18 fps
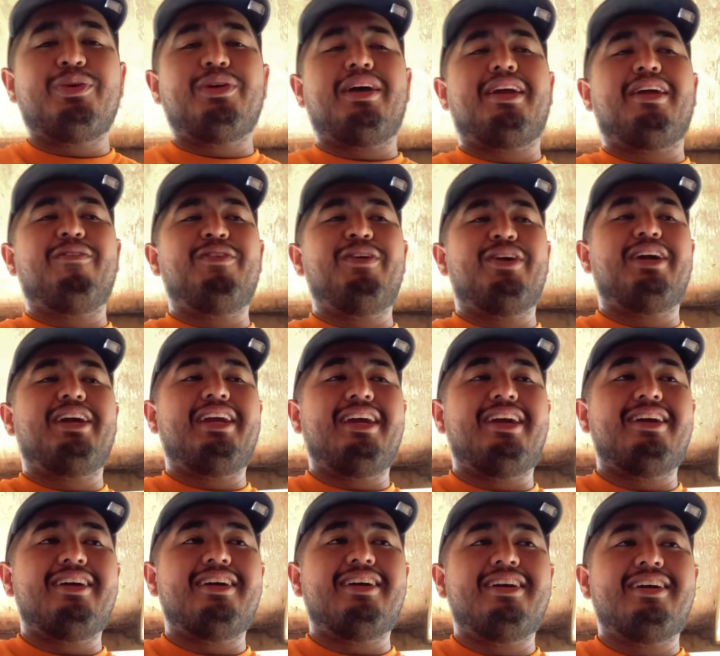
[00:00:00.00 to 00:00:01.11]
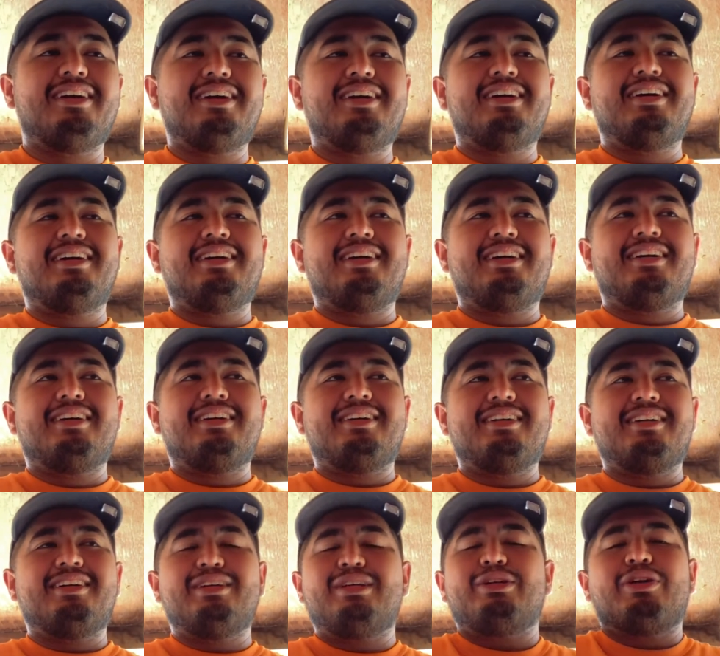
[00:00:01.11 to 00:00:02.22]
Like, if you're here,
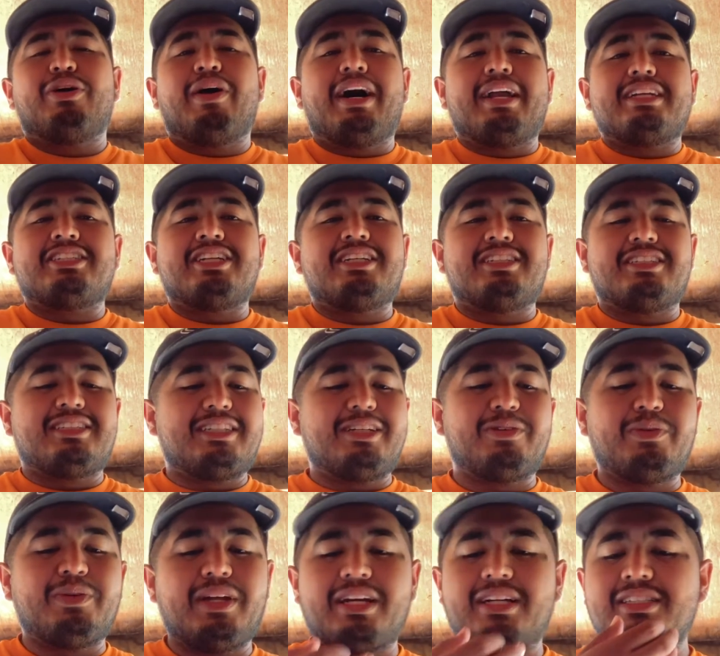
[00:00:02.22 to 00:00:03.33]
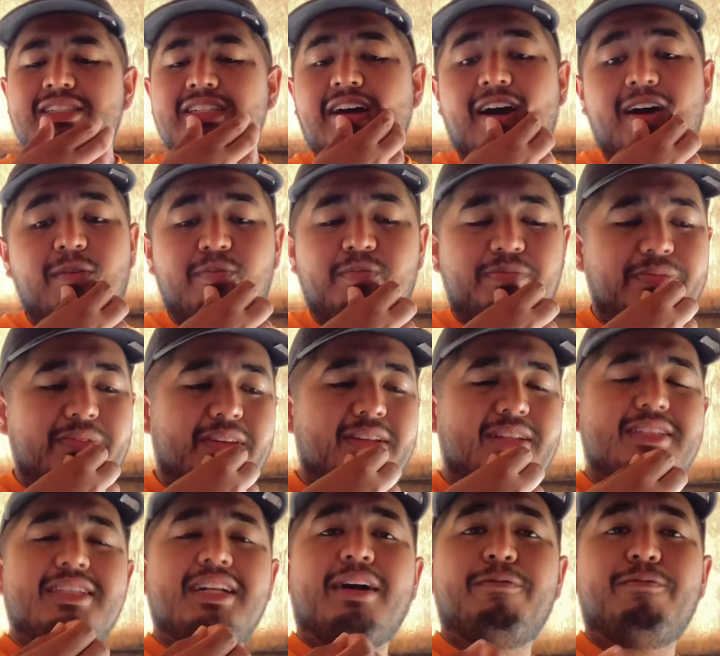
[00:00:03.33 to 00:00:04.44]
you know how to change the steering wheel. Like, it's not
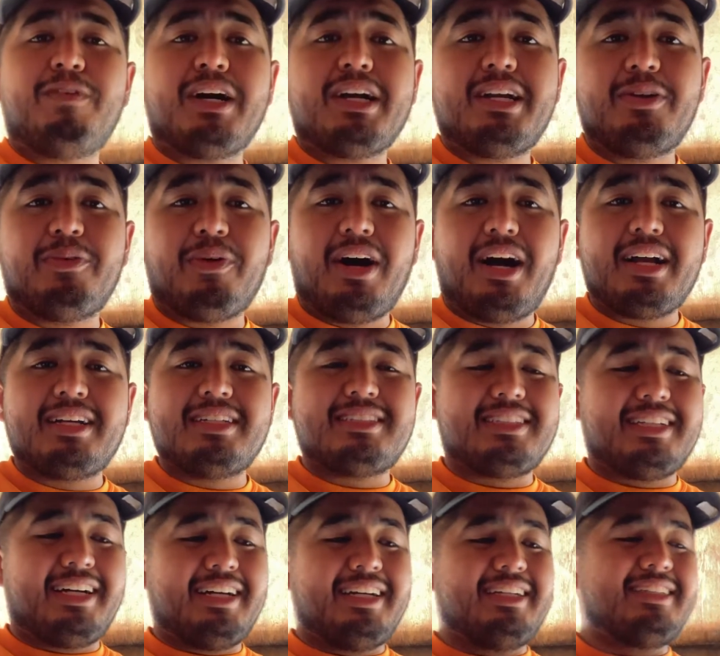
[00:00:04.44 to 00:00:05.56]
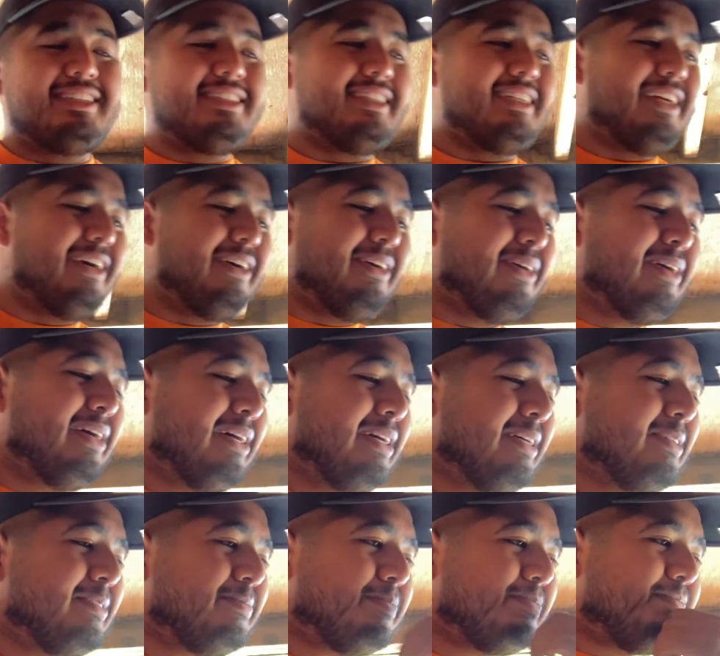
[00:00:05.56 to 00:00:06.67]
fucking rocket science, you know.
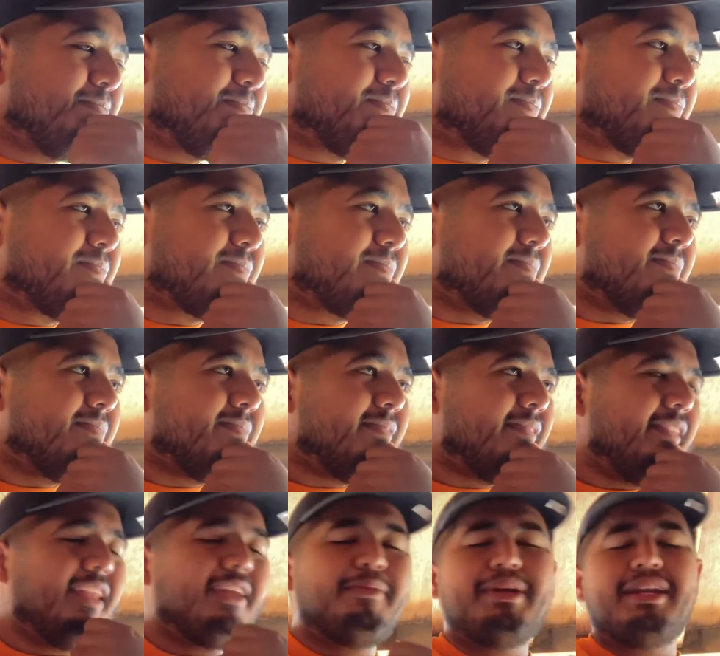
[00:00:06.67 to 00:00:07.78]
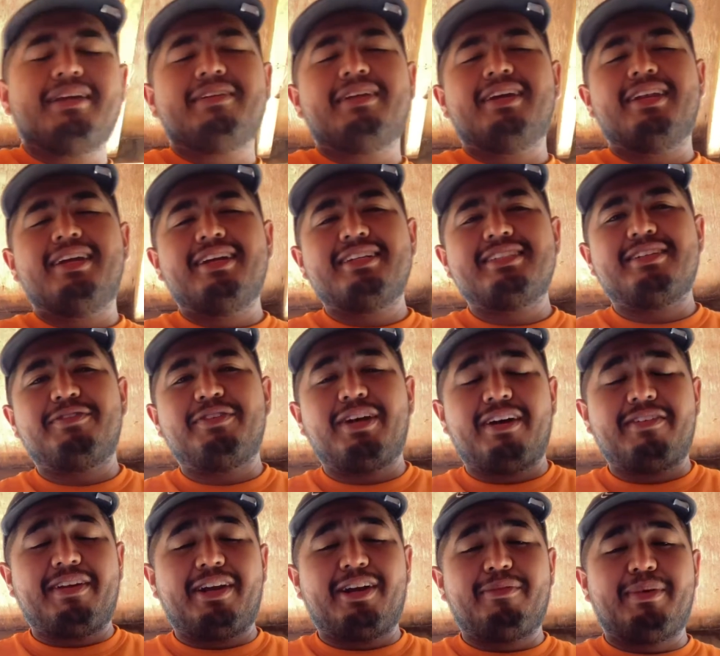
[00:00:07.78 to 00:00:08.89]
I mean, it is if you have
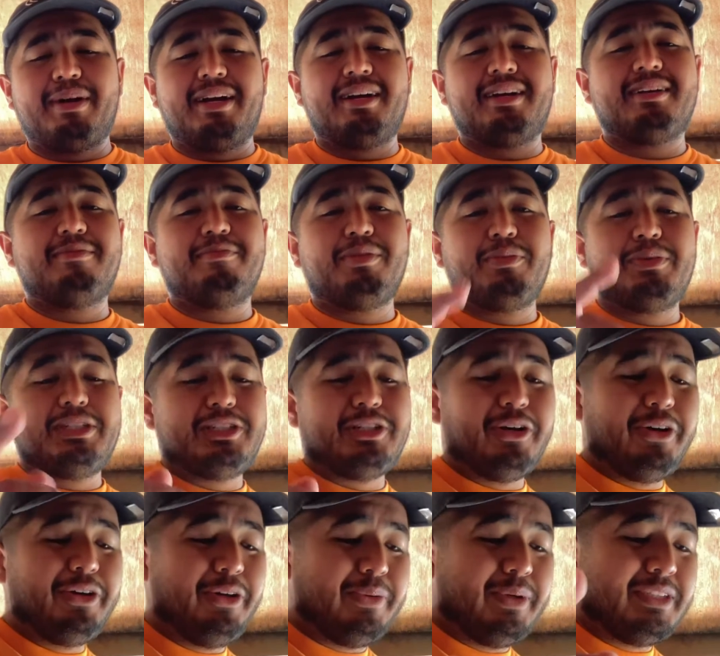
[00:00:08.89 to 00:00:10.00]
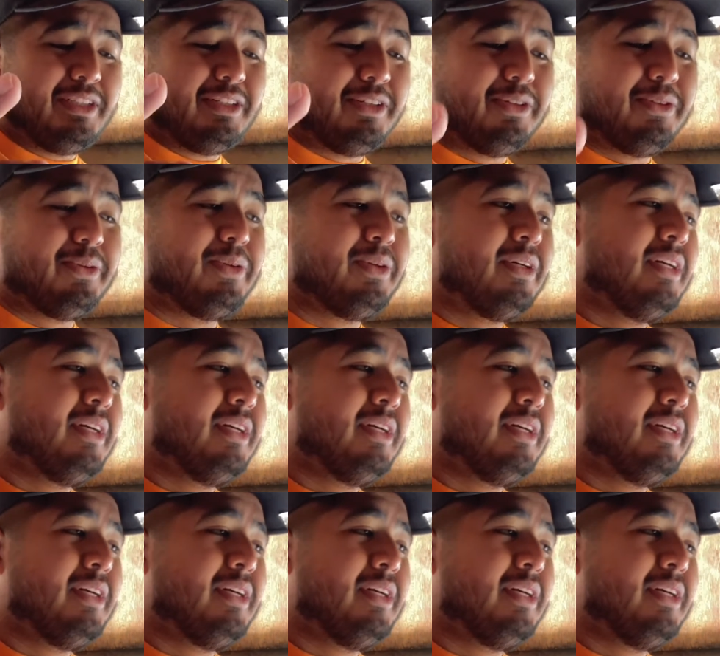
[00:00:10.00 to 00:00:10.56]
an airbag, but we showed you what to do.